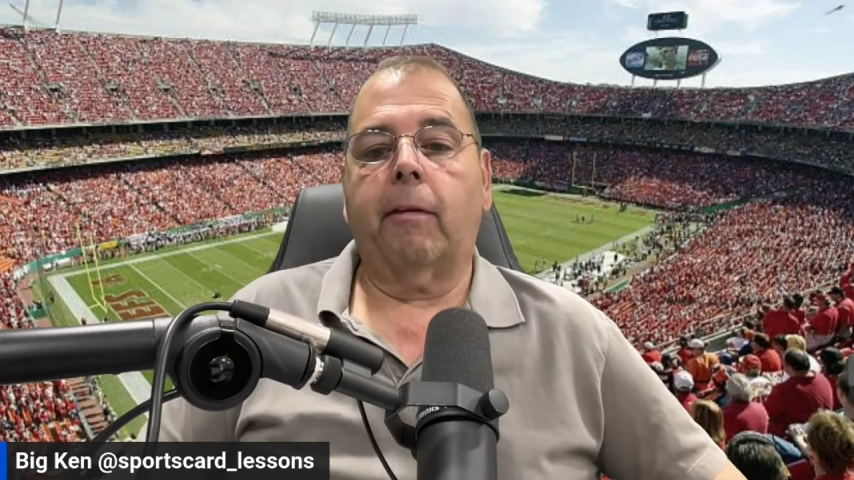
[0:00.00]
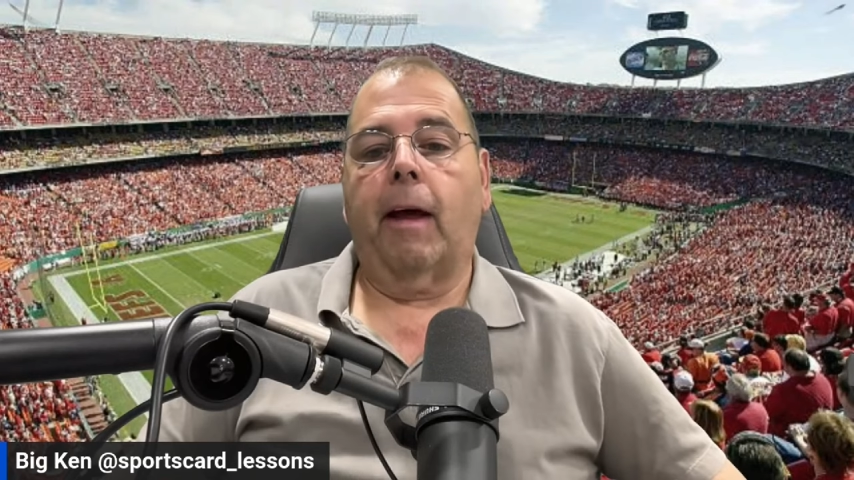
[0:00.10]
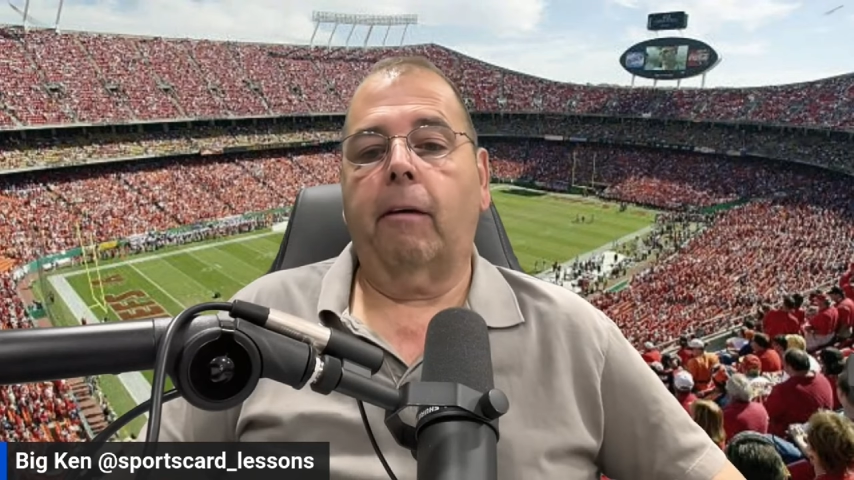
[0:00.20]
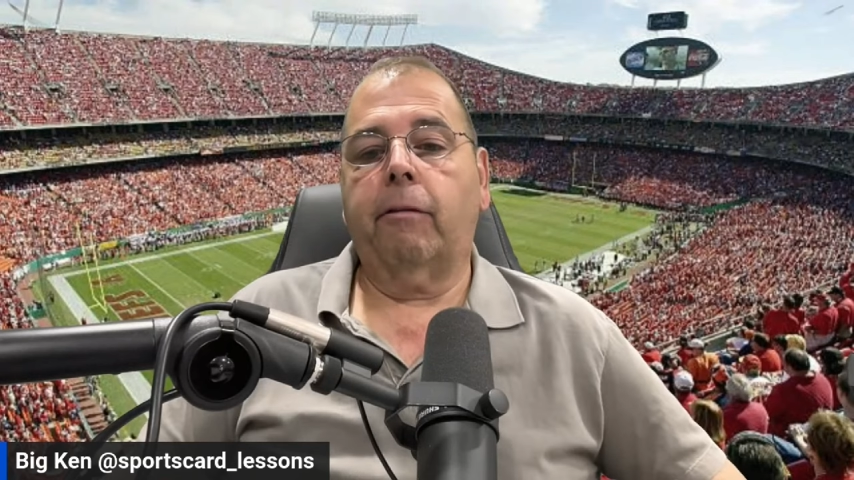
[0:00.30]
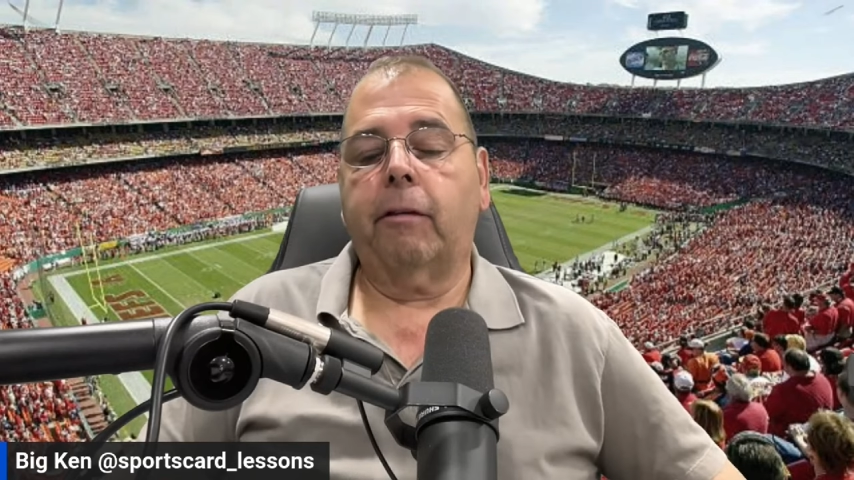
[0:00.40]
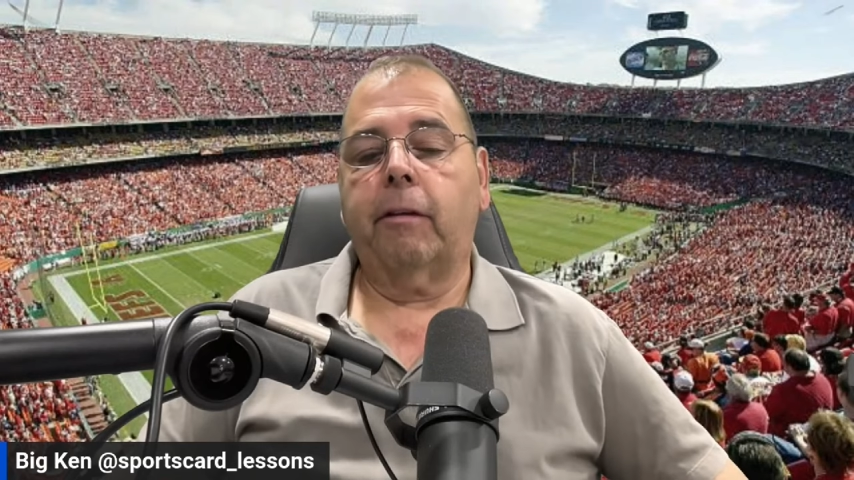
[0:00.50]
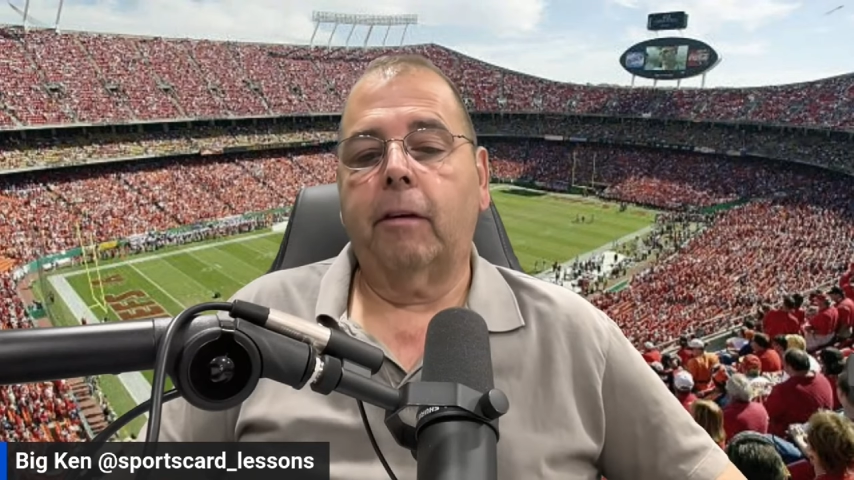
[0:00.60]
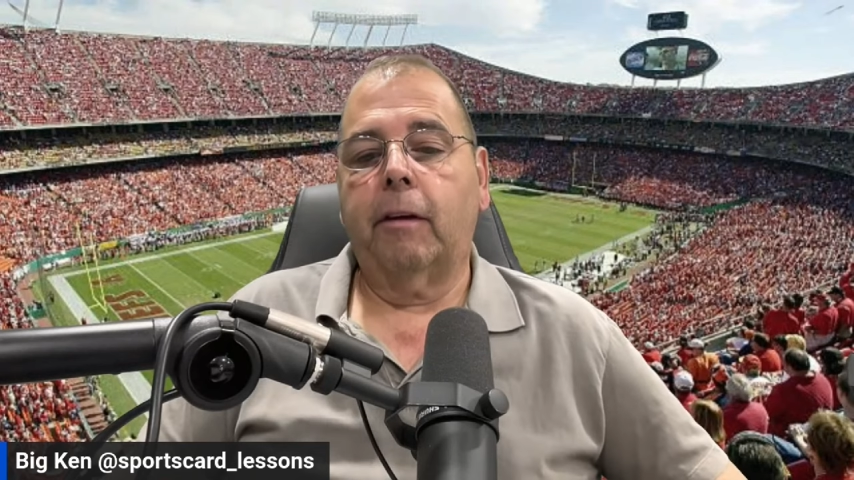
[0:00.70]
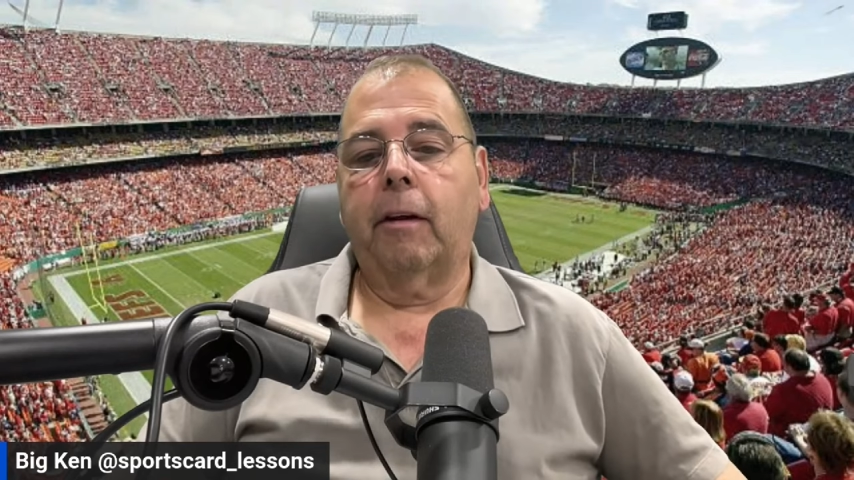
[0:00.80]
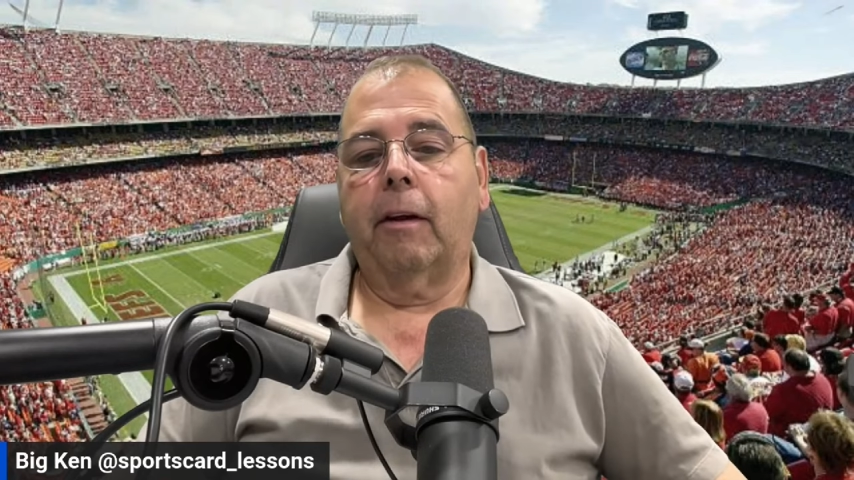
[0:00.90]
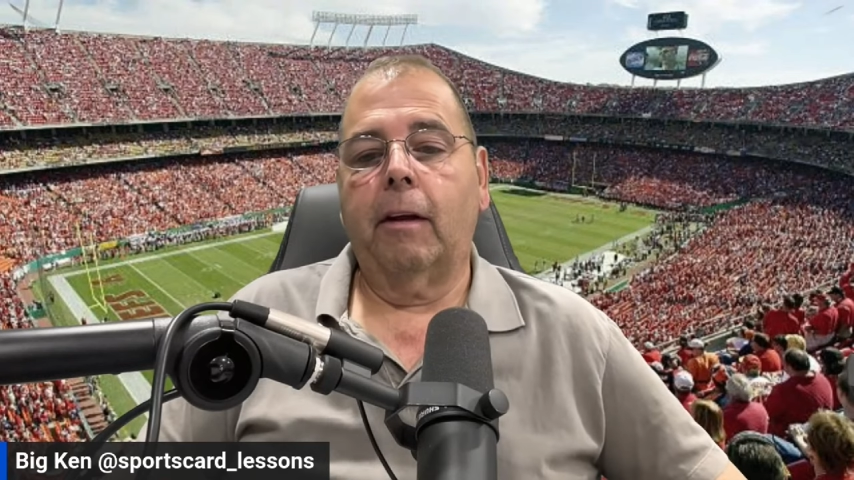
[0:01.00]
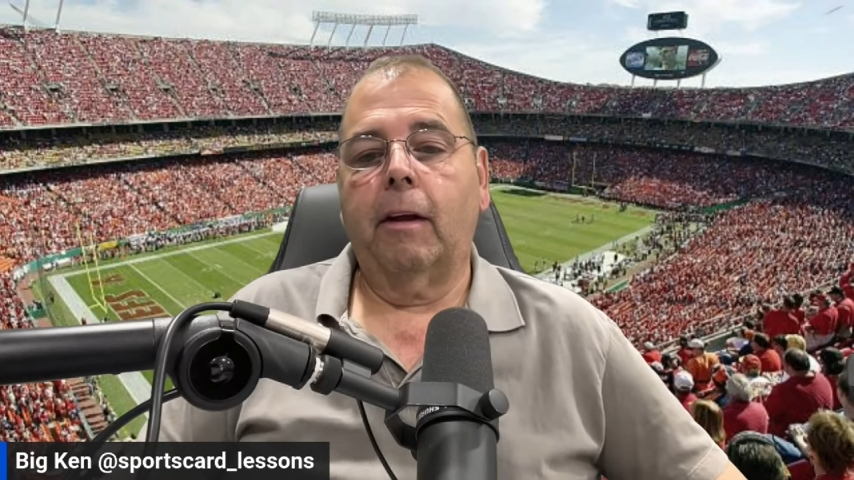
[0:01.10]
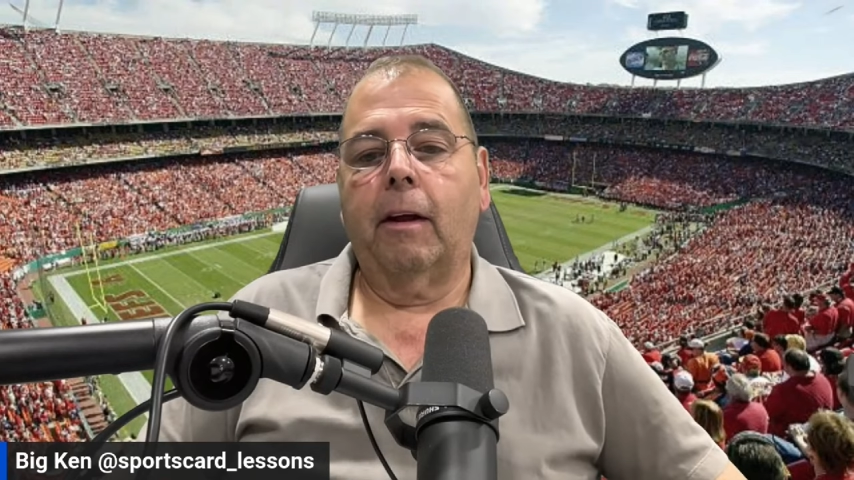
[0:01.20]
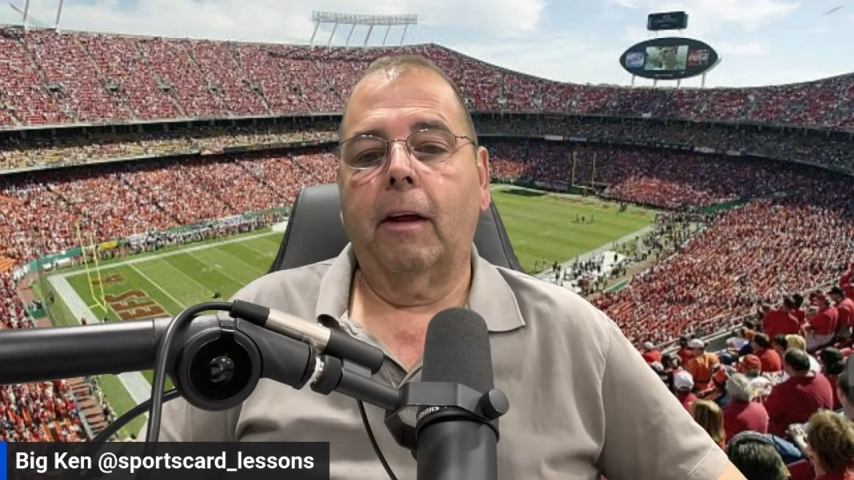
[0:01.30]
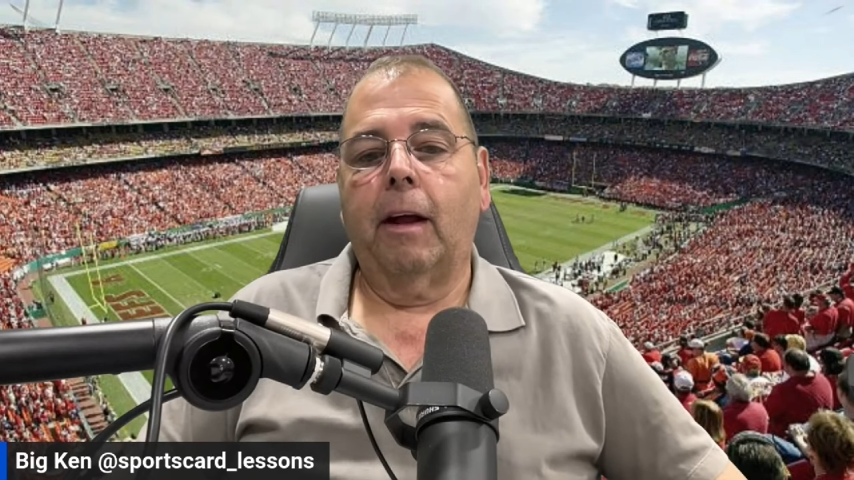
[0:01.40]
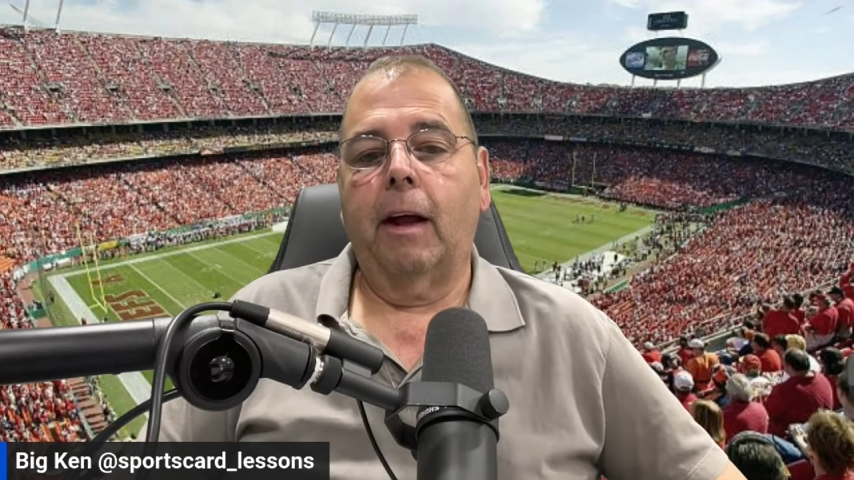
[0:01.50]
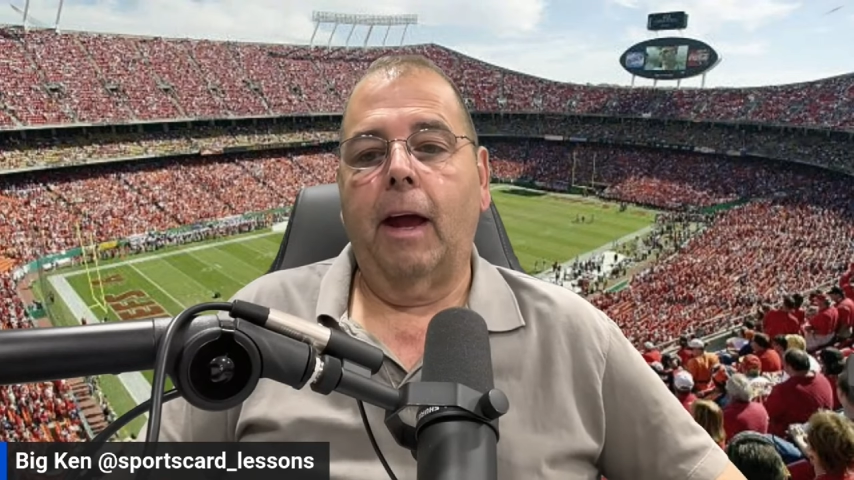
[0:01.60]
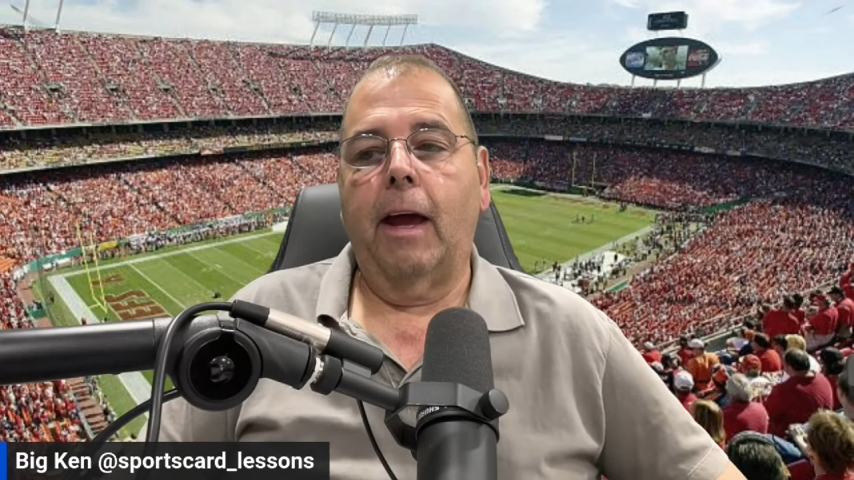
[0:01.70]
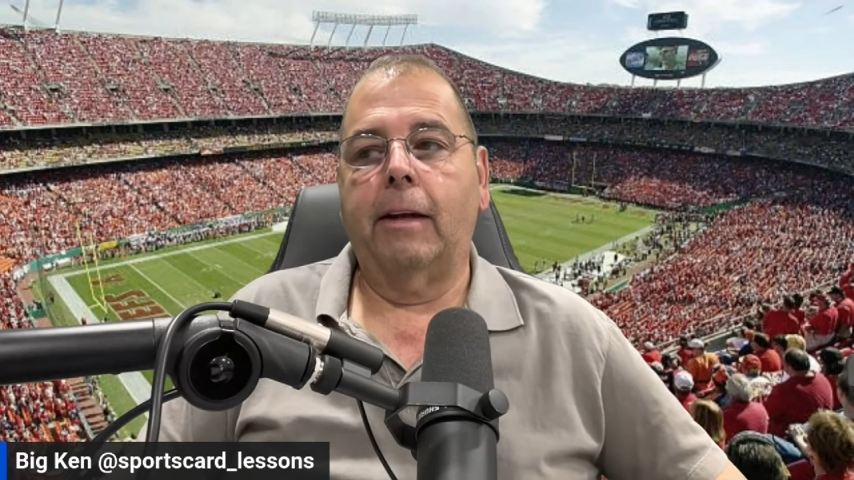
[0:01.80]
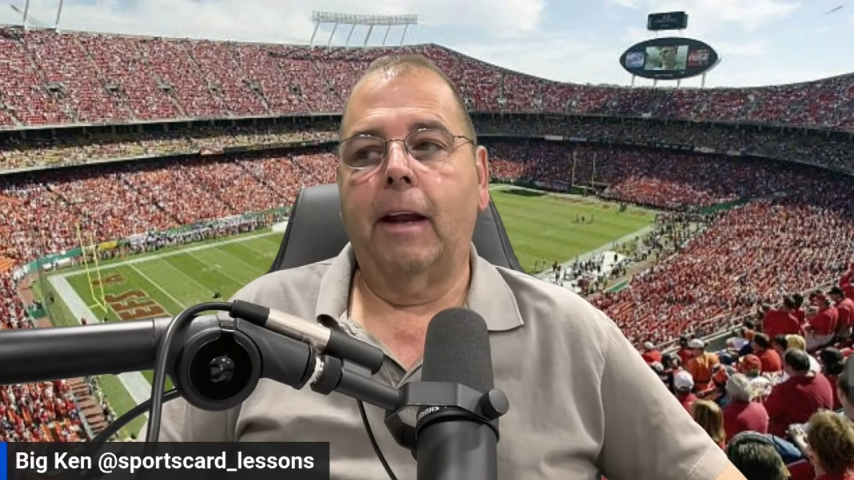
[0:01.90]
left
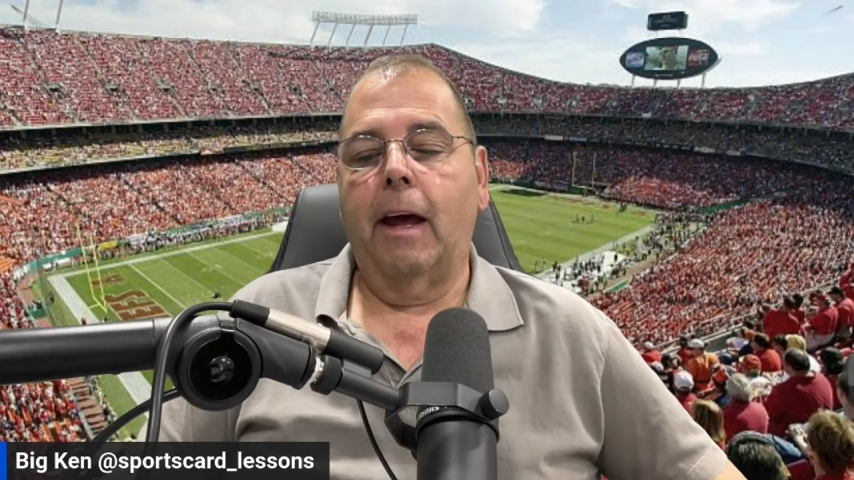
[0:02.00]
and